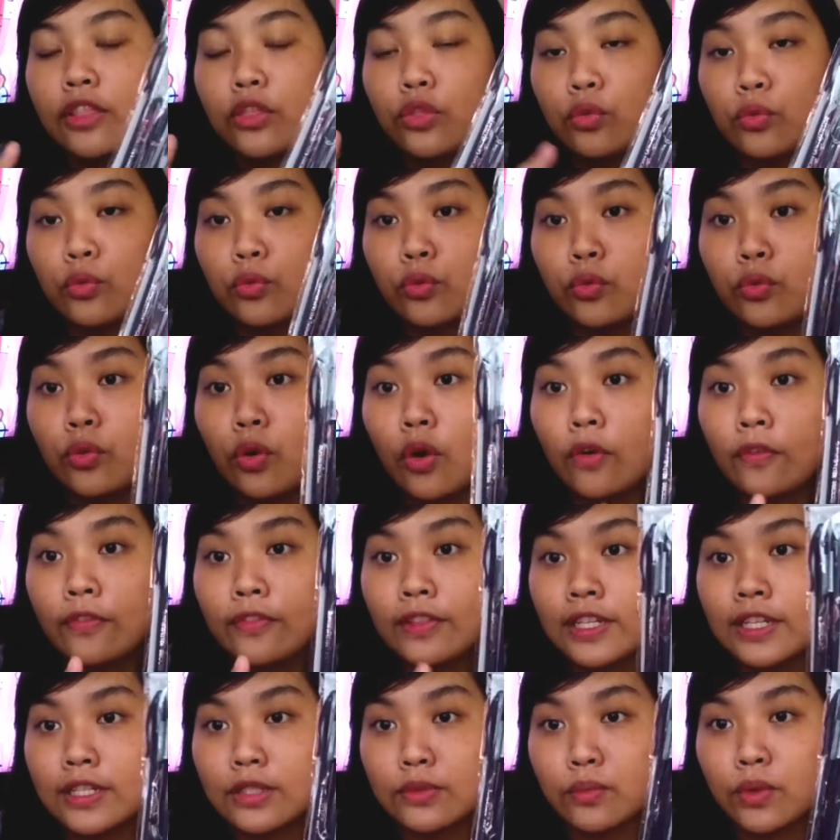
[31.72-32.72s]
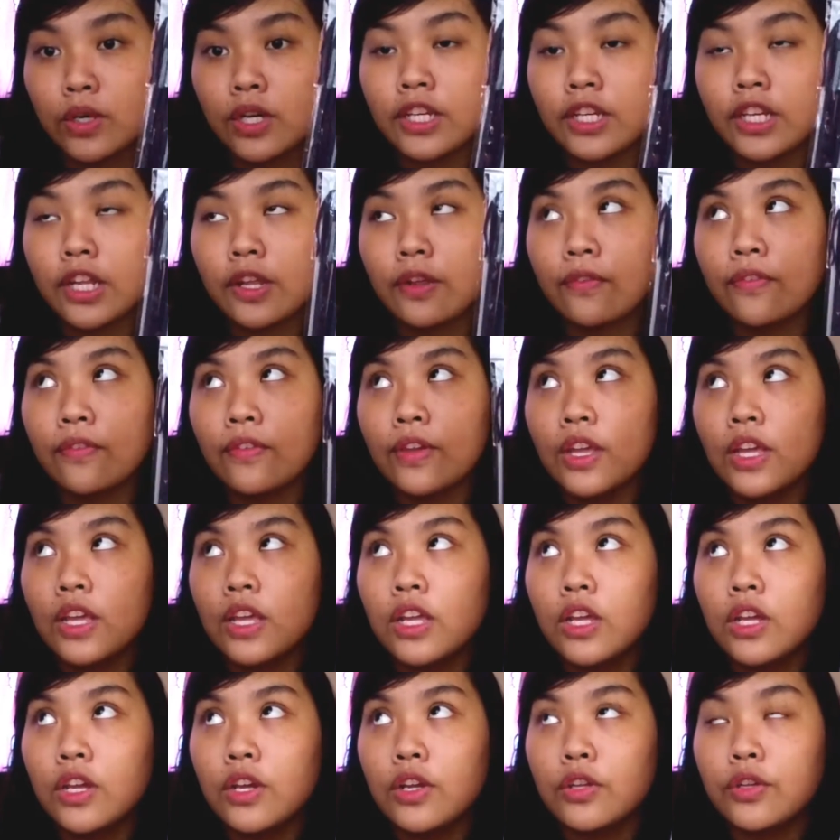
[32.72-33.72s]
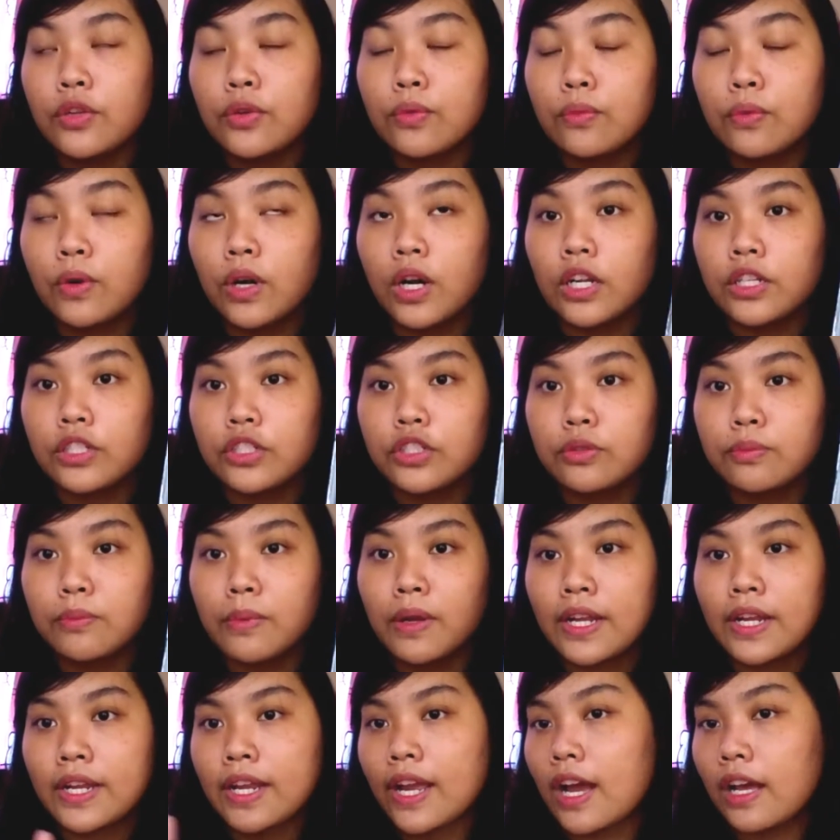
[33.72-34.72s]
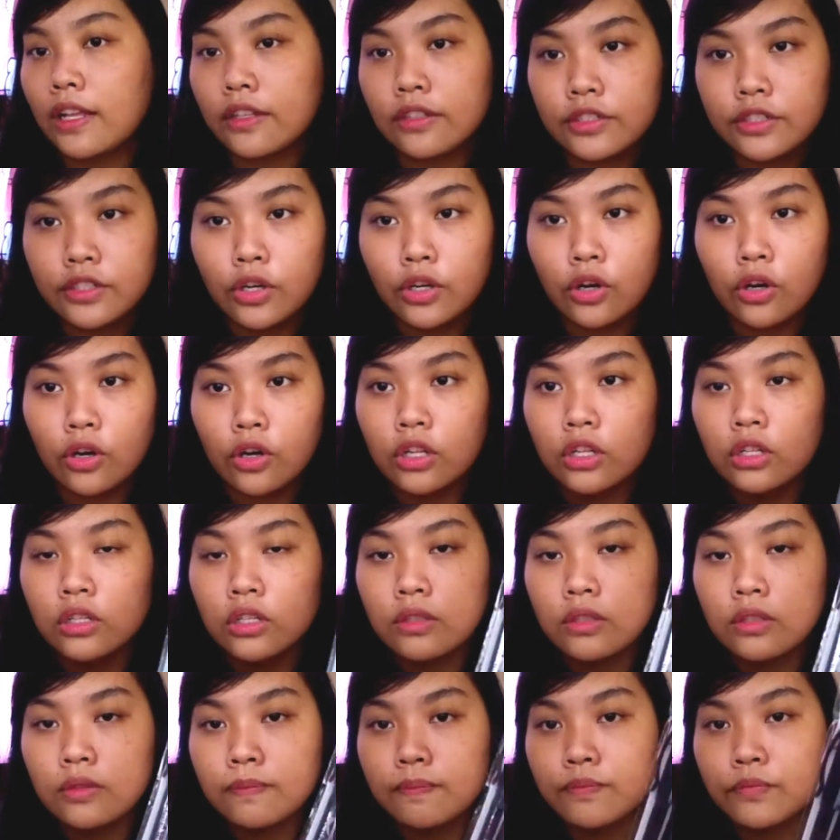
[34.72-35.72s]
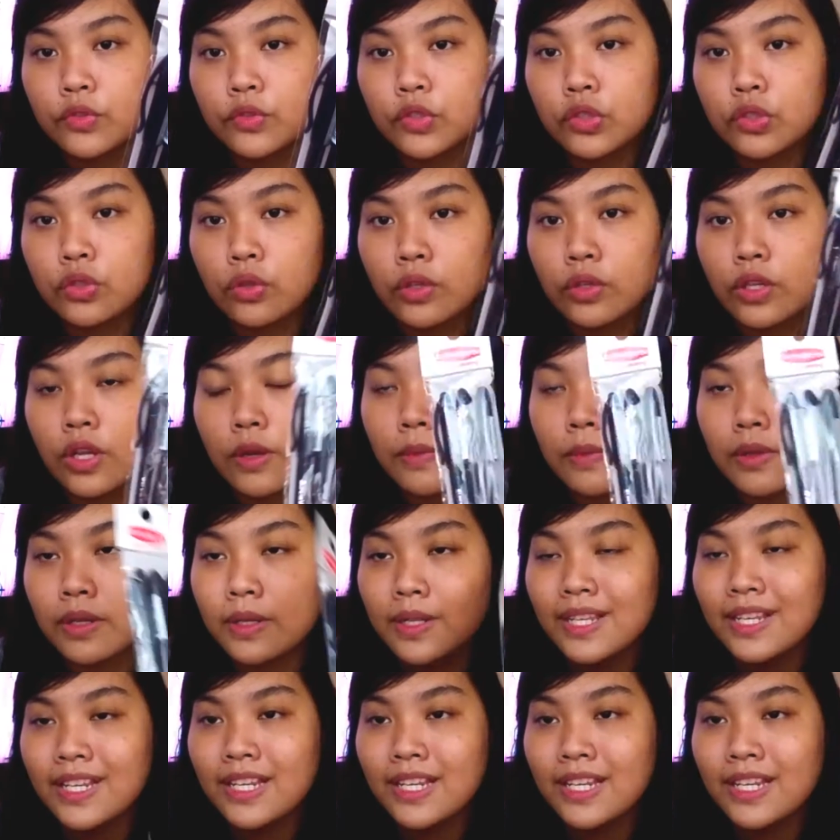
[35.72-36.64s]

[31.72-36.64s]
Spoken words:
got two of this one if you watch my other haul. So yeah,